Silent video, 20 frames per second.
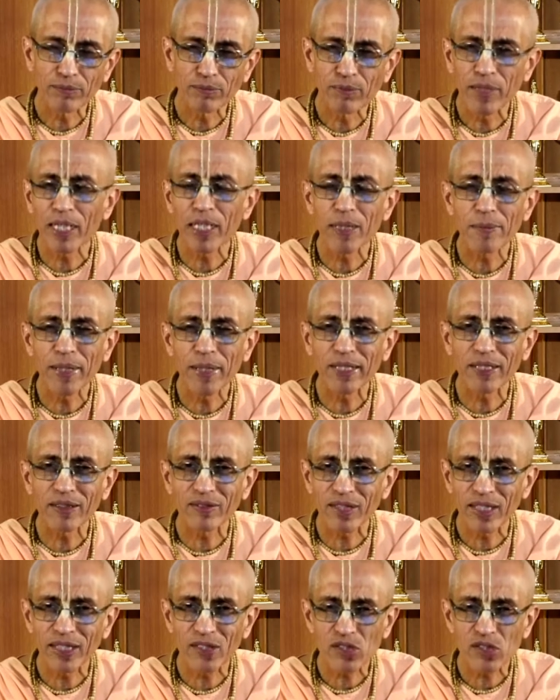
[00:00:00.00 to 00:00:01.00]
many,
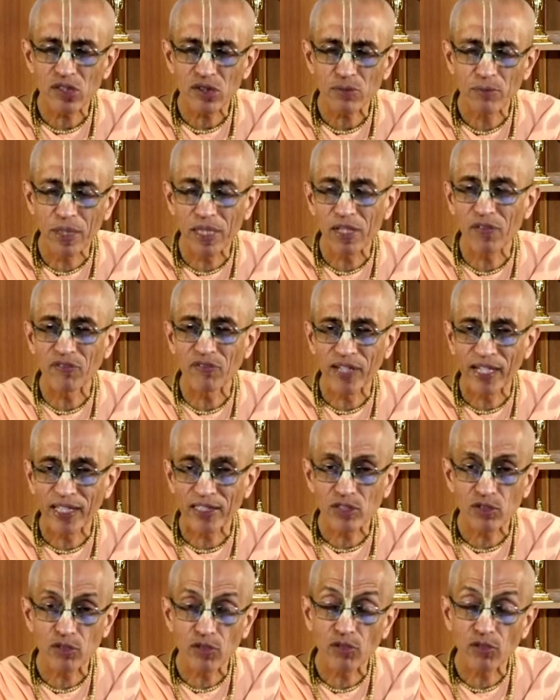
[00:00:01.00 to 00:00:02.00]
many things, many
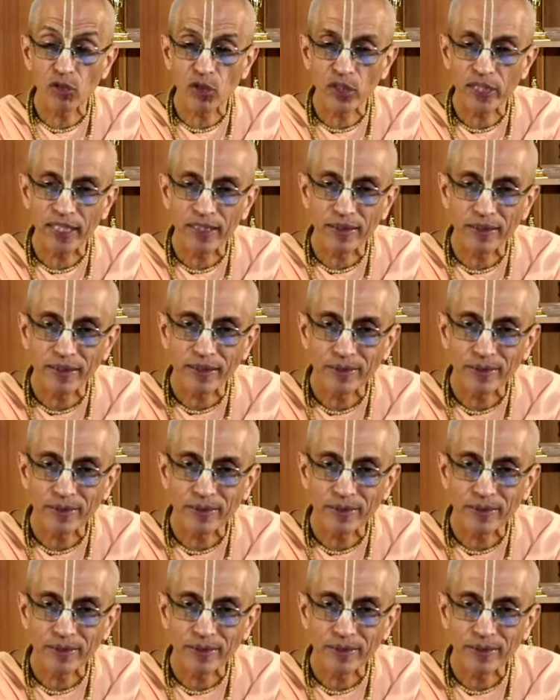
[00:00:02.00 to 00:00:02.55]
facts we forget.